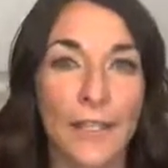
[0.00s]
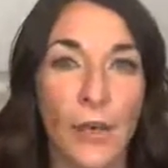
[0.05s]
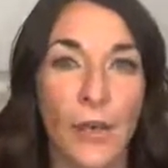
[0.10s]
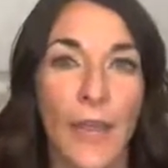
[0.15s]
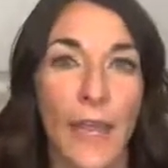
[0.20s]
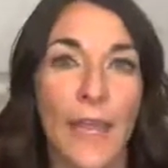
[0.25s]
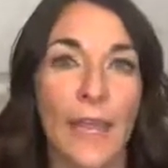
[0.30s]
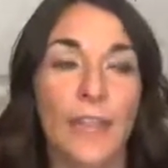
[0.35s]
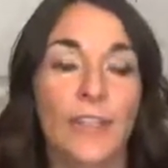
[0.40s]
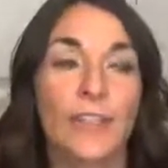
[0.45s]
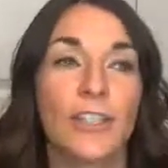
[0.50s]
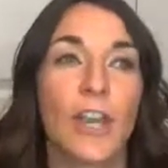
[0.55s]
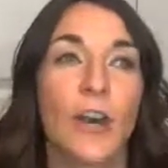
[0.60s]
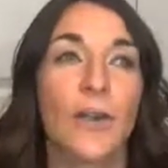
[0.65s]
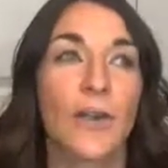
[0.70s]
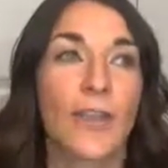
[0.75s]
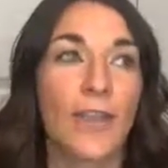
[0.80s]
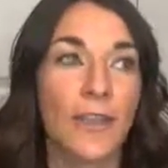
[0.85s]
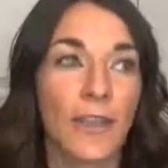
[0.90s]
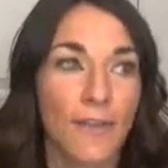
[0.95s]
Okay,
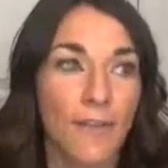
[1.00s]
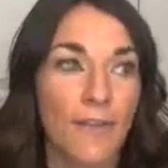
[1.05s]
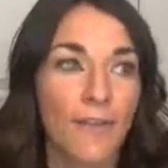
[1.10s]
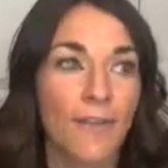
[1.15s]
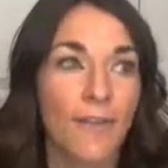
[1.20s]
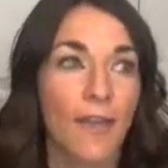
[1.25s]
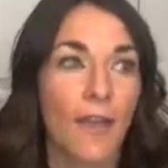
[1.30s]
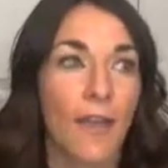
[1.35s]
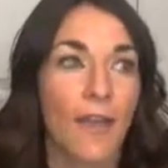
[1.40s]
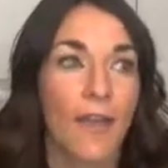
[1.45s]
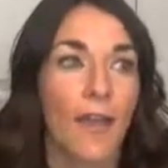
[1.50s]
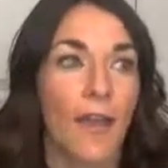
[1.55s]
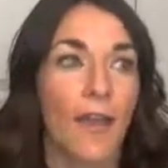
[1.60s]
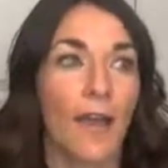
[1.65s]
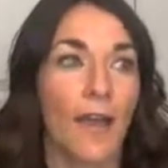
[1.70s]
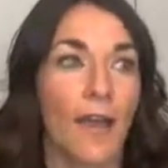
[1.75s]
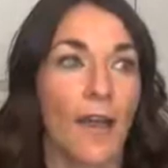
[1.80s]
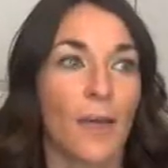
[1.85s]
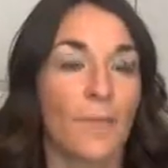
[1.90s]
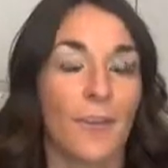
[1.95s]
so
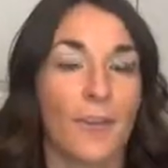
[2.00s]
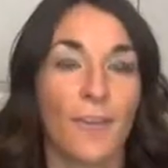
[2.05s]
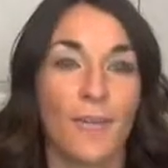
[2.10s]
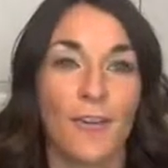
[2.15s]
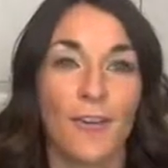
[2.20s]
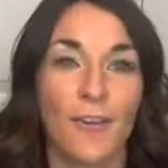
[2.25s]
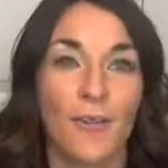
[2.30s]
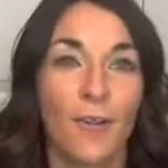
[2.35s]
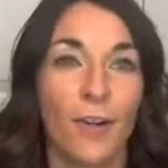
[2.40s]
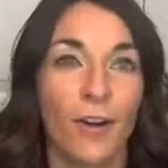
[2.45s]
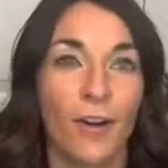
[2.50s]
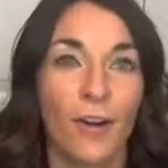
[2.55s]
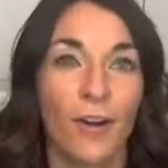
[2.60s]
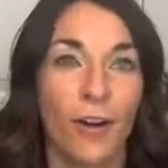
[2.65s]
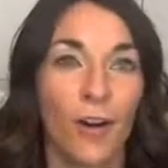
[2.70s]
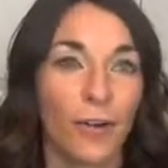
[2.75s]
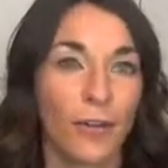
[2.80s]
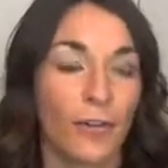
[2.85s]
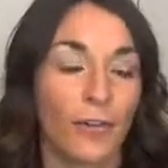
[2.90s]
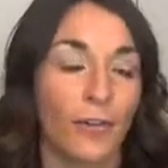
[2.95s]
if you are
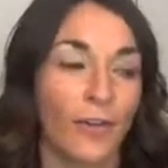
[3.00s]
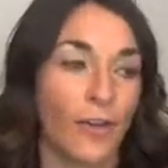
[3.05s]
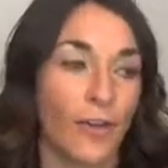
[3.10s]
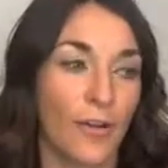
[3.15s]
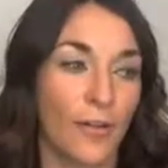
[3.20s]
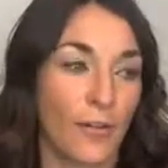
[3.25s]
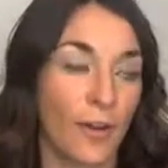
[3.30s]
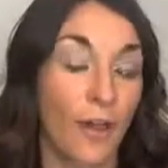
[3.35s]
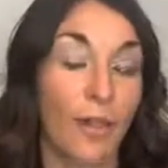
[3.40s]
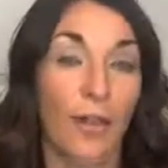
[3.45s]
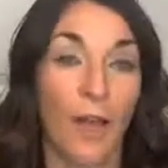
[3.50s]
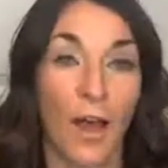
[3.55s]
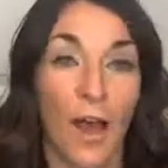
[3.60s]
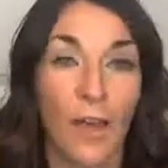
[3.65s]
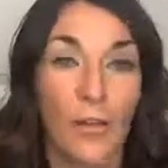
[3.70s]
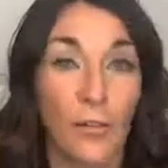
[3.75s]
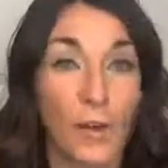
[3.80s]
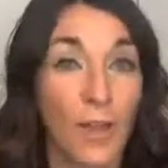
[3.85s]
on your phone a lot,